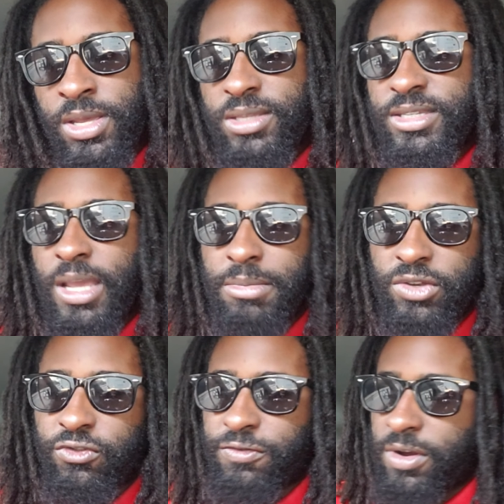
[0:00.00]
See, I'm a
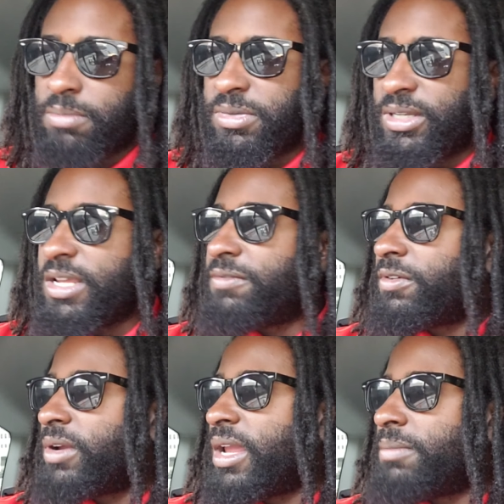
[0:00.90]
firm
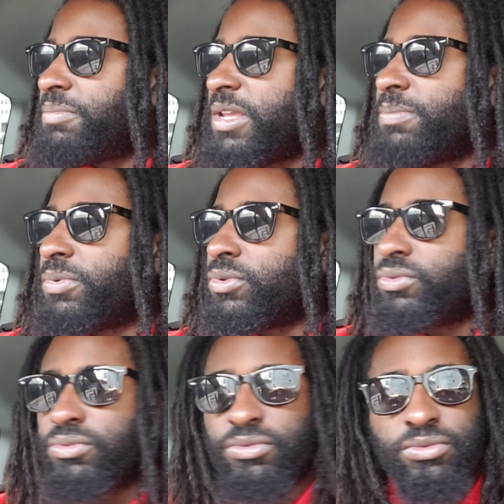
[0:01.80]
believer in
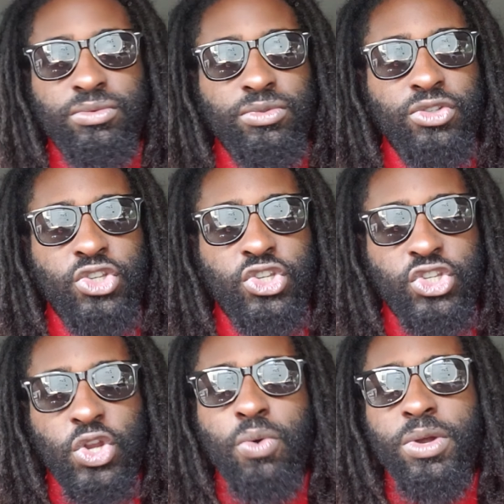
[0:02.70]
people
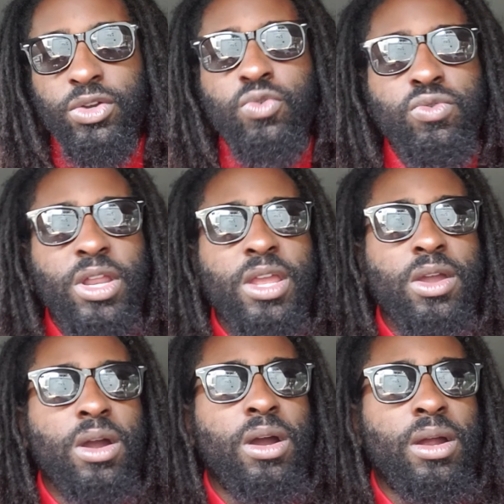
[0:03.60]
showing who they
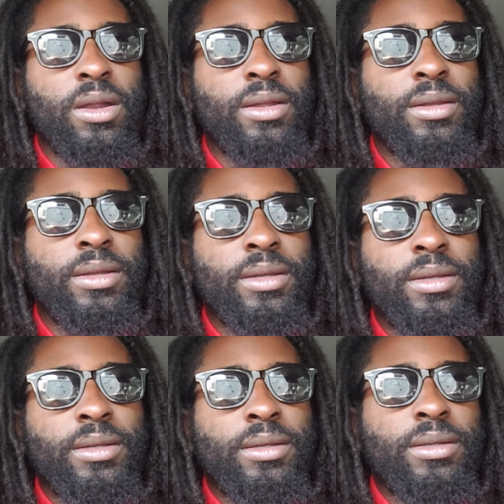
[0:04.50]
are.
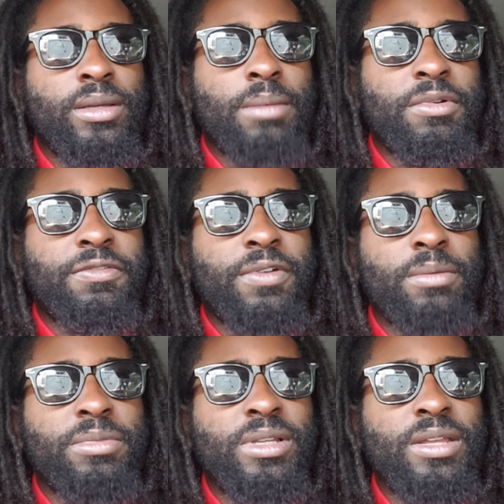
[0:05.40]
I'm a
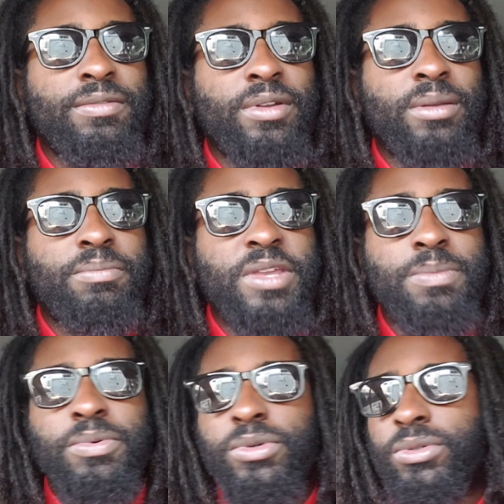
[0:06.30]
firm believer in
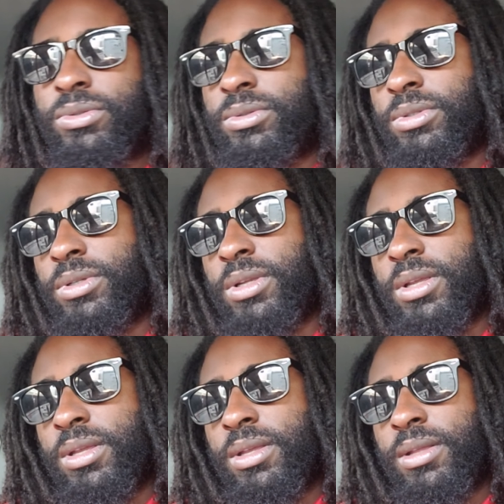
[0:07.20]
people,
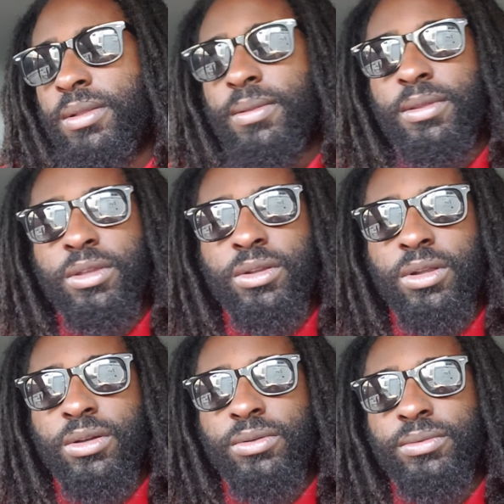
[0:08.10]
you
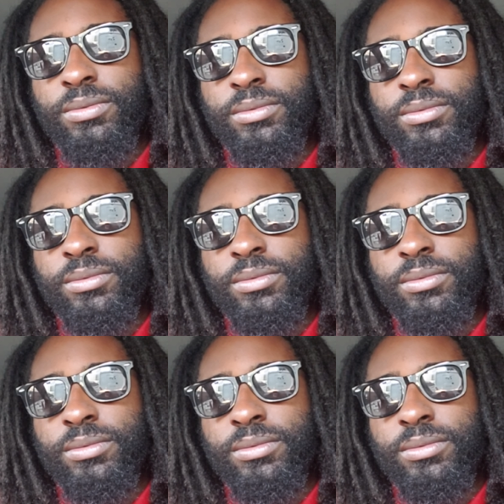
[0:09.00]
know,